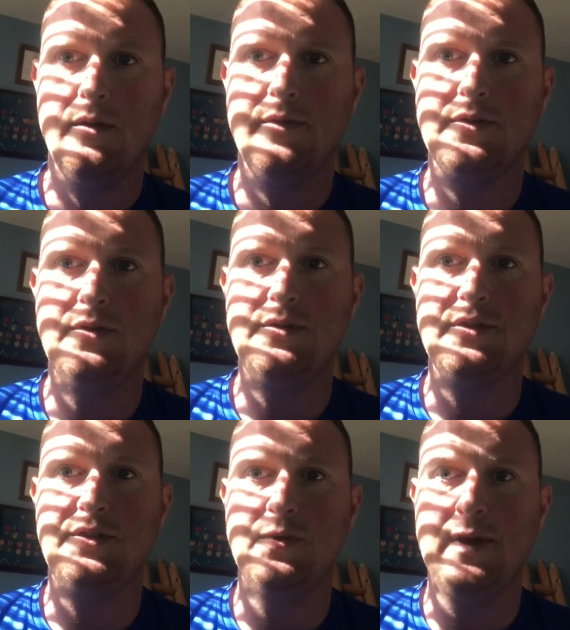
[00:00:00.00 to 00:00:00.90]
The two
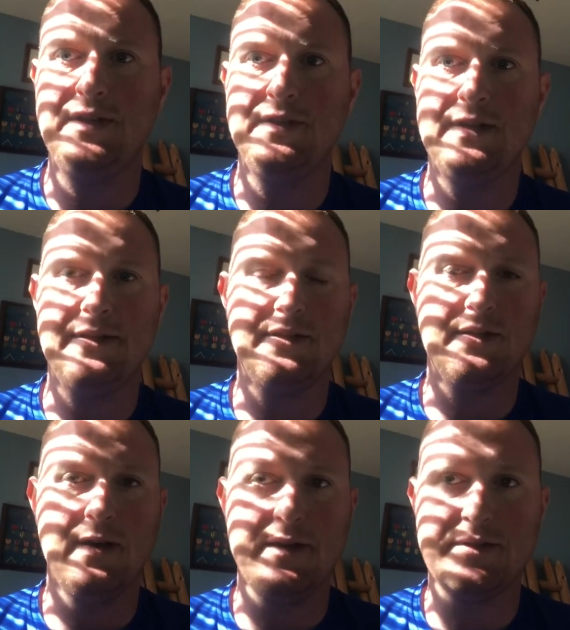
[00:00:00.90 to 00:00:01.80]
situations I
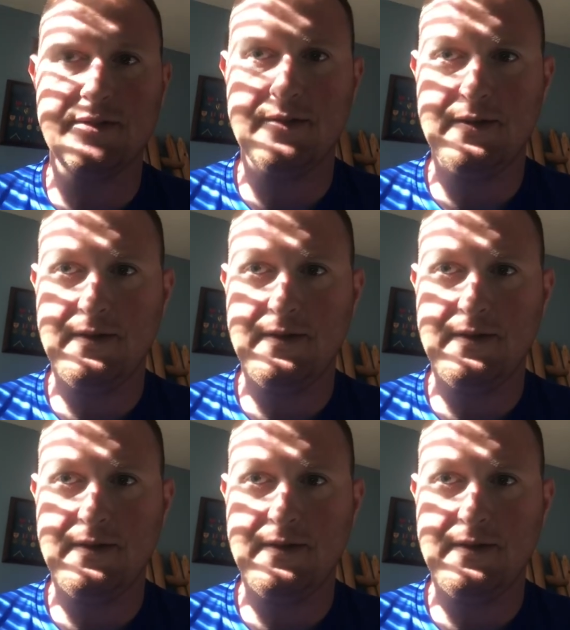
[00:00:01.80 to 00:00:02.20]
discussed